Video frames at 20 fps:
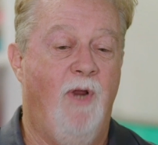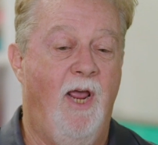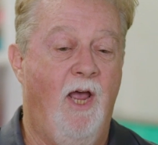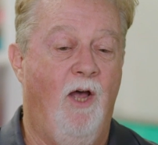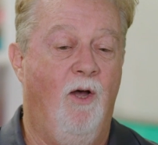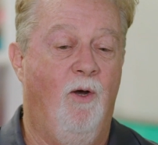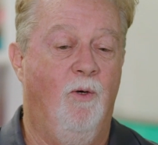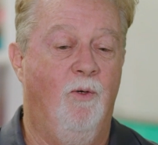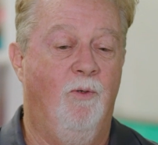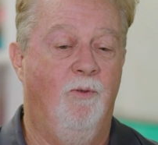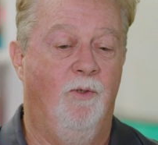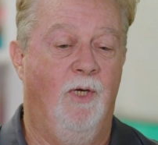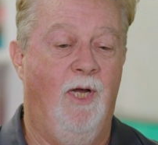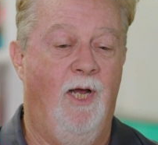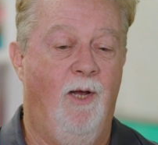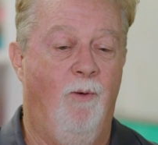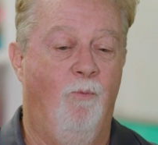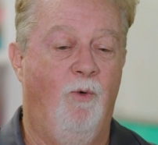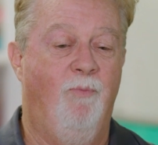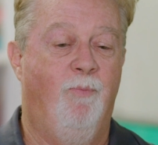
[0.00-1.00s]

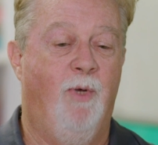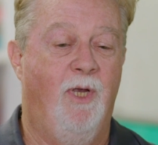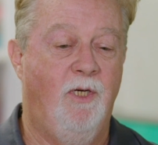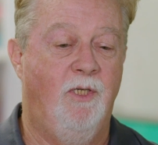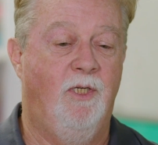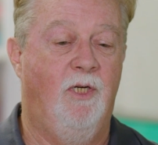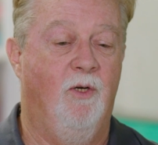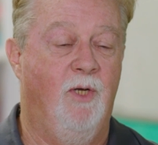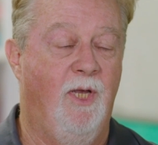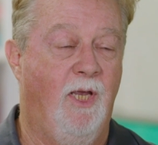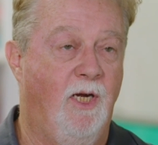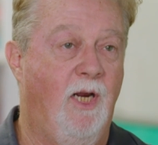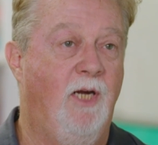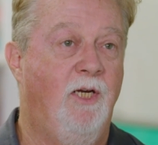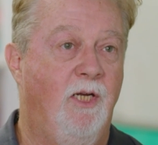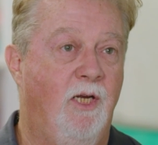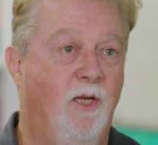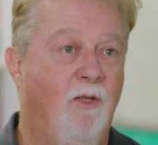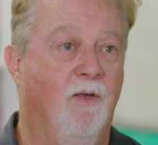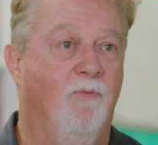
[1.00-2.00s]
been dealing in
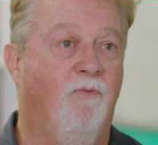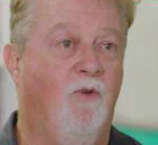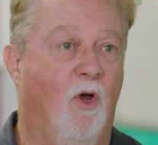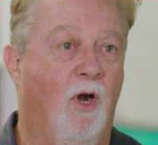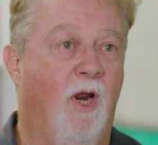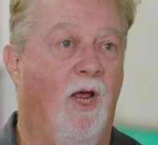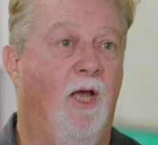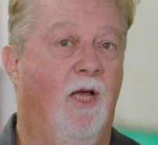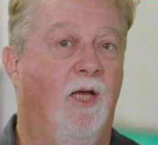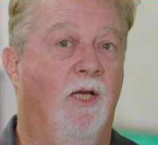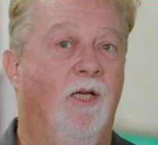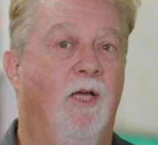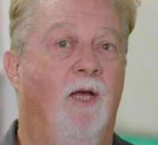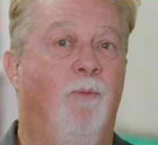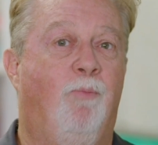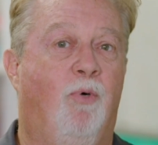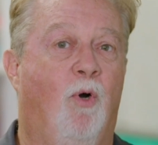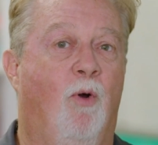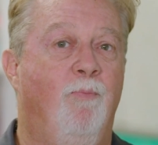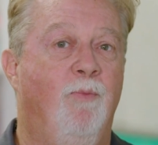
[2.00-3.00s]
India. They've got a
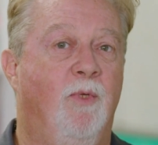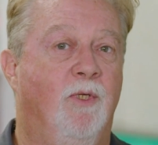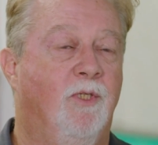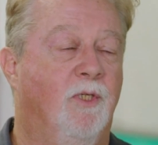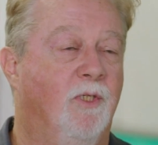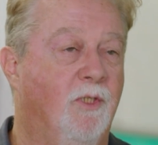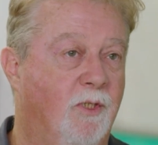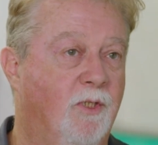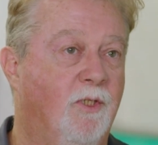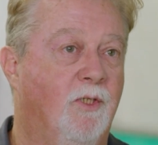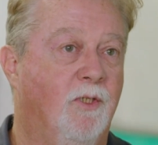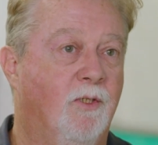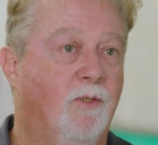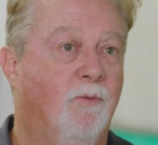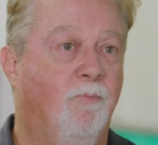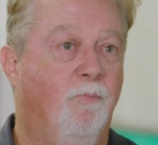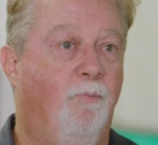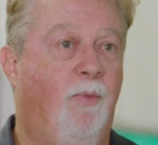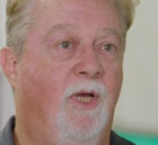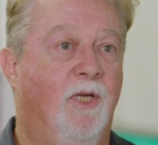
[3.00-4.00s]
problem that's as
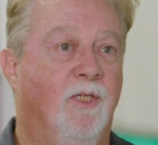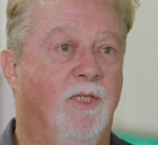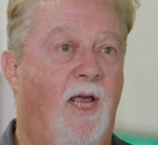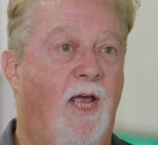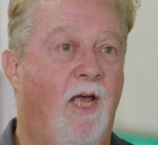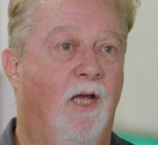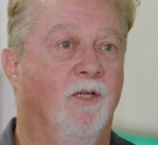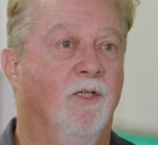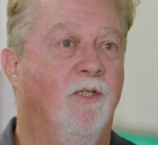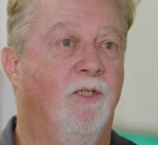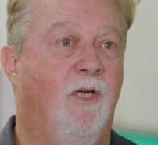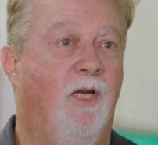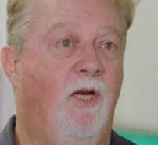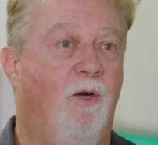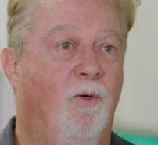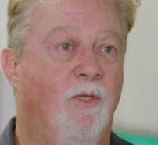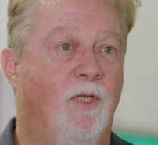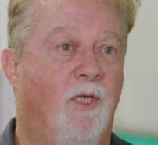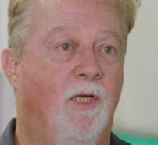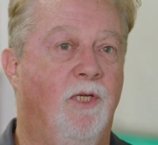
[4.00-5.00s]
big as ours
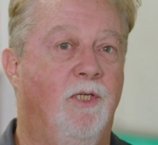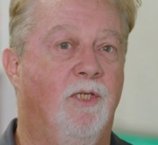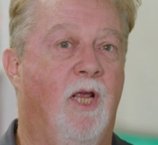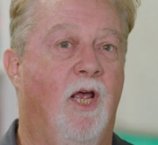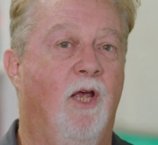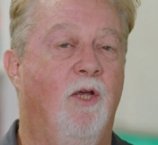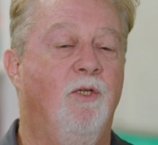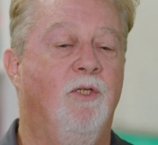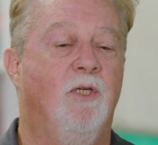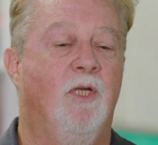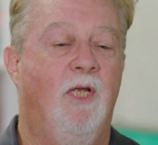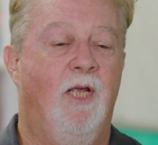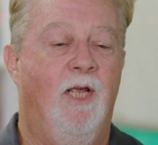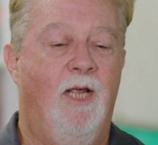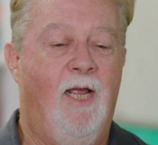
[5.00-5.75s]
here in the East Coast.